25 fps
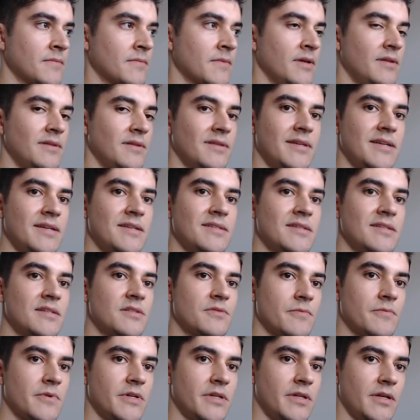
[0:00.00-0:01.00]
This
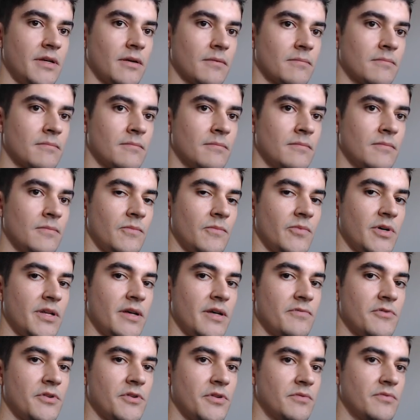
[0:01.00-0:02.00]
is running
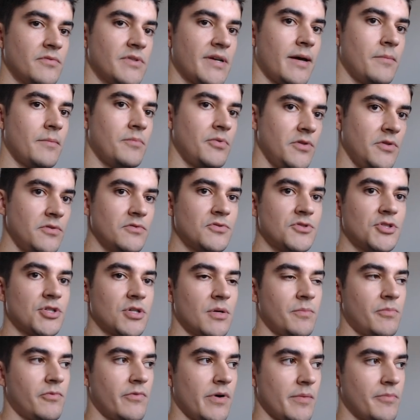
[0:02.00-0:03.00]
whenever you type use
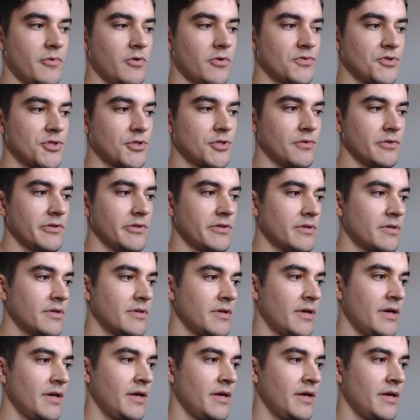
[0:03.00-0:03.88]
ShopWeb controller,